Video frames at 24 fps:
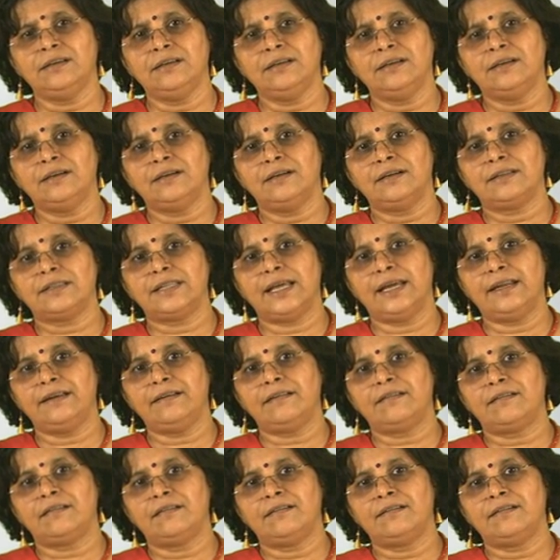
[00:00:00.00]
then
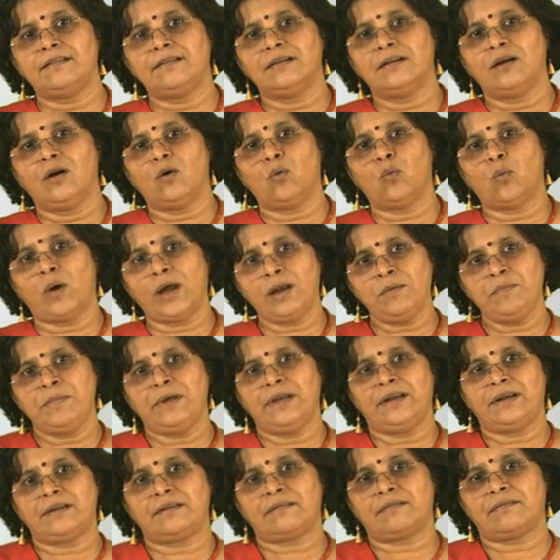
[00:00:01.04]
1
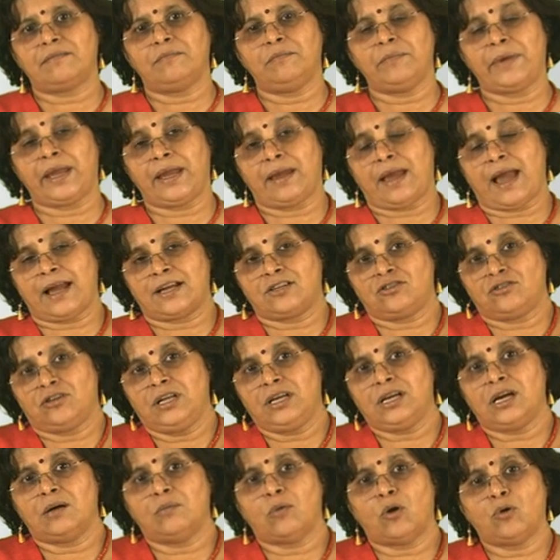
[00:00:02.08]
minute may actually
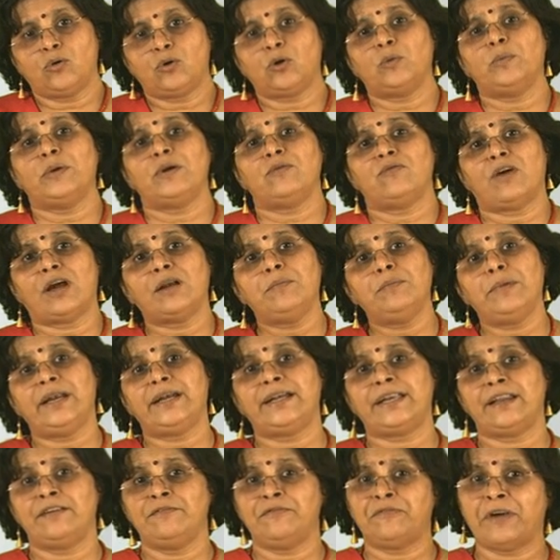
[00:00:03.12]
come out to be 1 minute
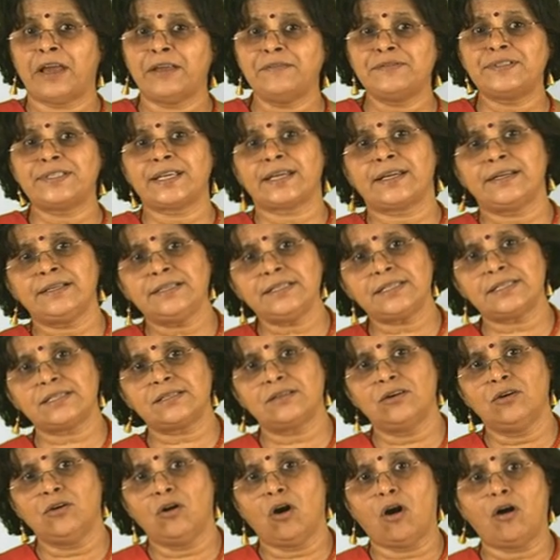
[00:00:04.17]
and 5 seconds,
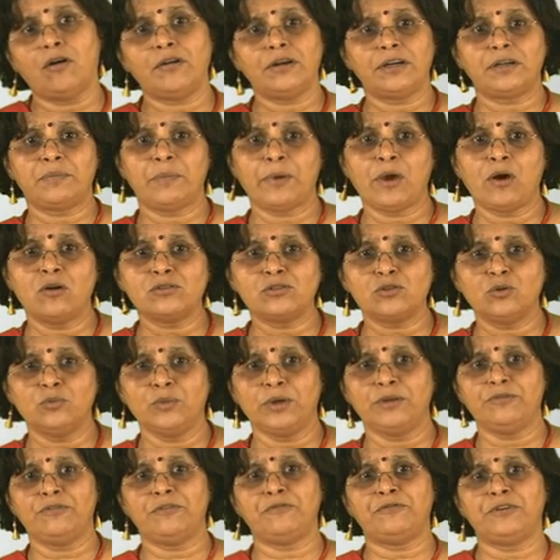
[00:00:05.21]
or it may also be
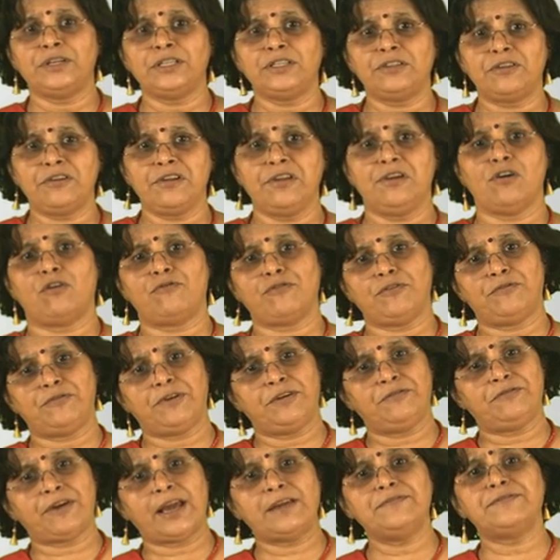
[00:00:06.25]
53 or
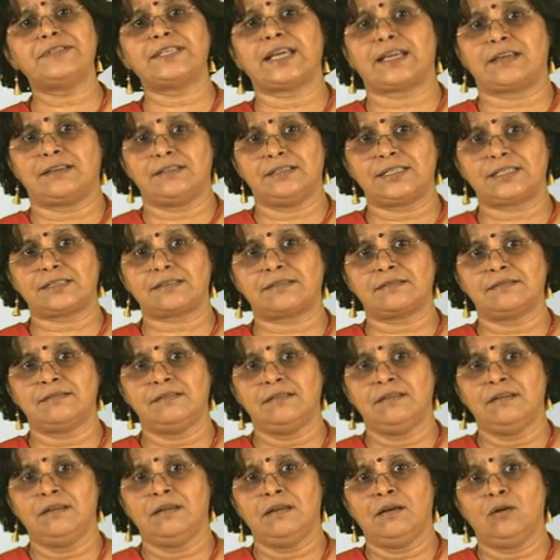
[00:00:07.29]
55 seconds,
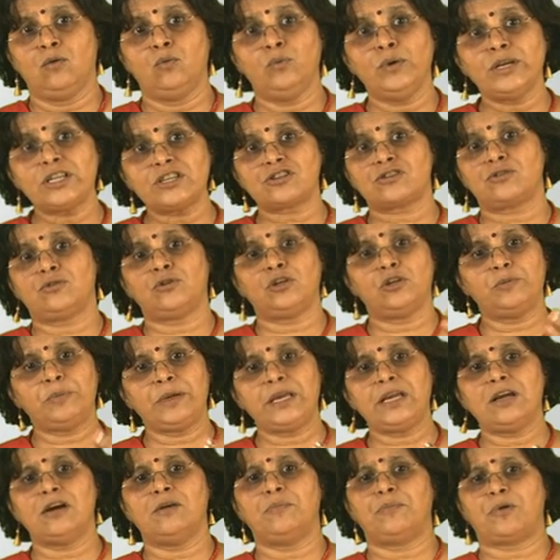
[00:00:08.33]
which could be
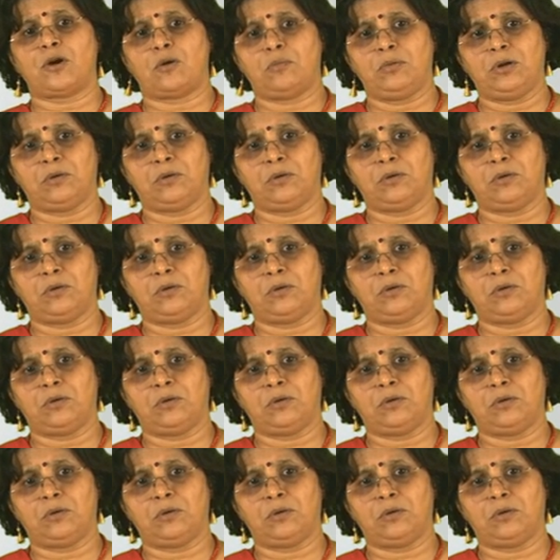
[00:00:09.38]
a problem.